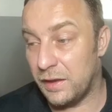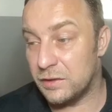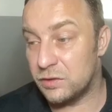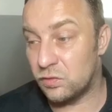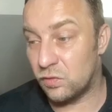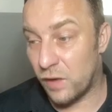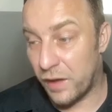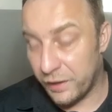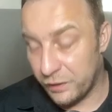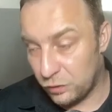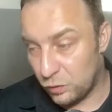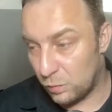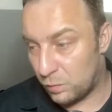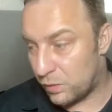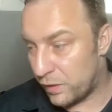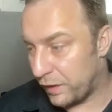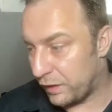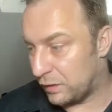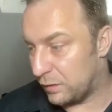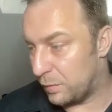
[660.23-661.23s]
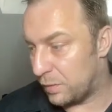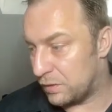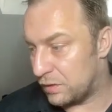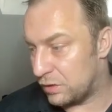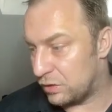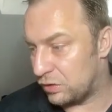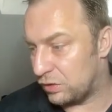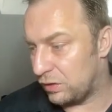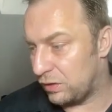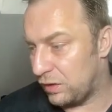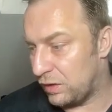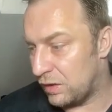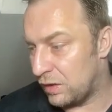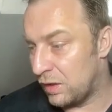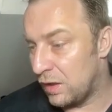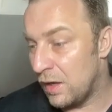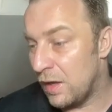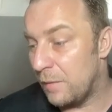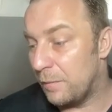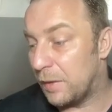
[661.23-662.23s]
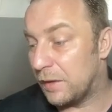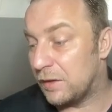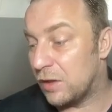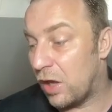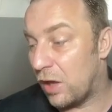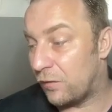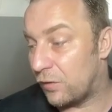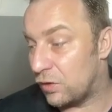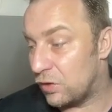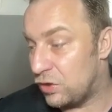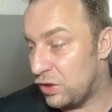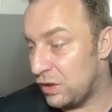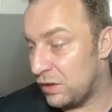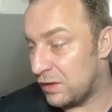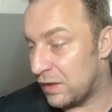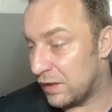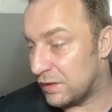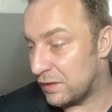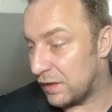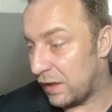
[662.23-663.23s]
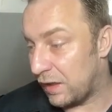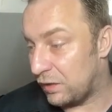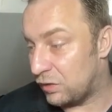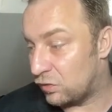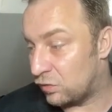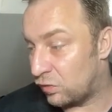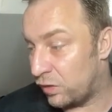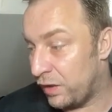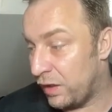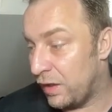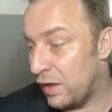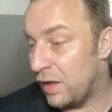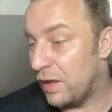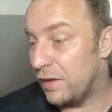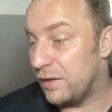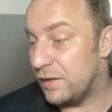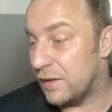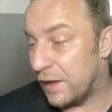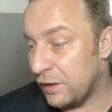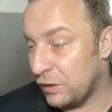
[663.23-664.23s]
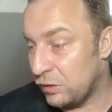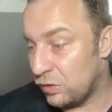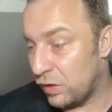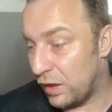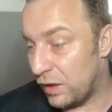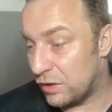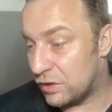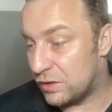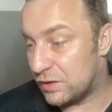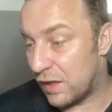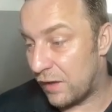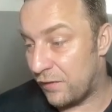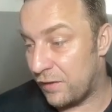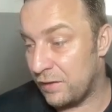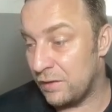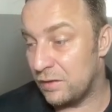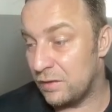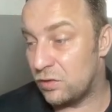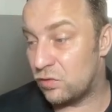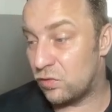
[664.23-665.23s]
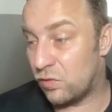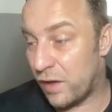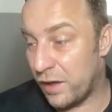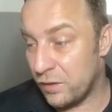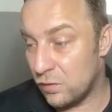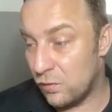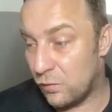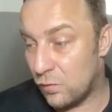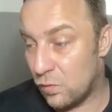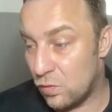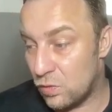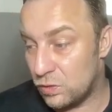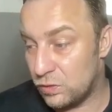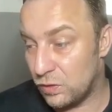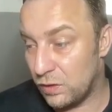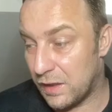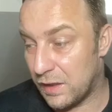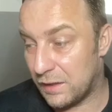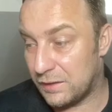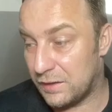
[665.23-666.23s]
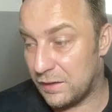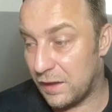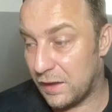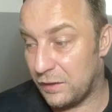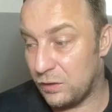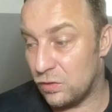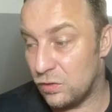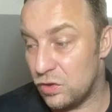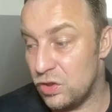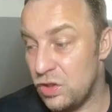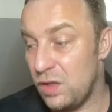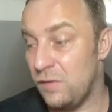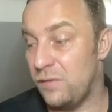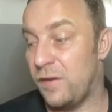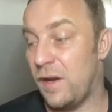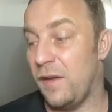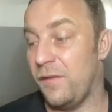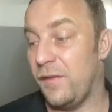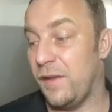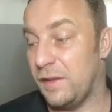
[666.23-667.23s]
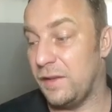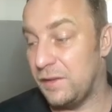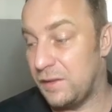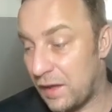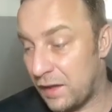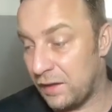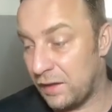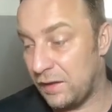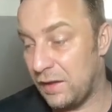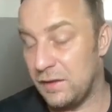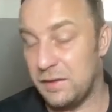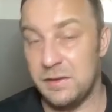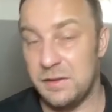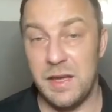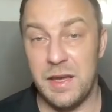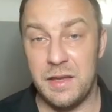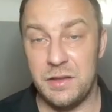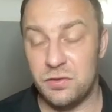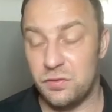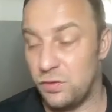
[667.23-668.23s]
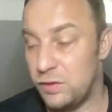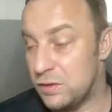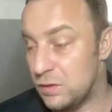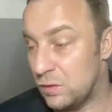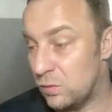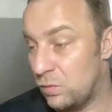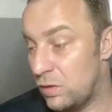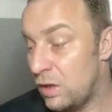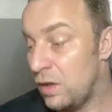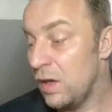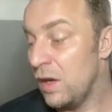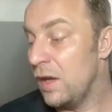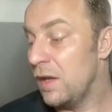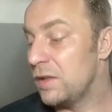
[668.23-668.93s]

is trying to break the position here but now after g takes h3 knight to h7, trying of course to get the knight on g5 and then hit the h3 square.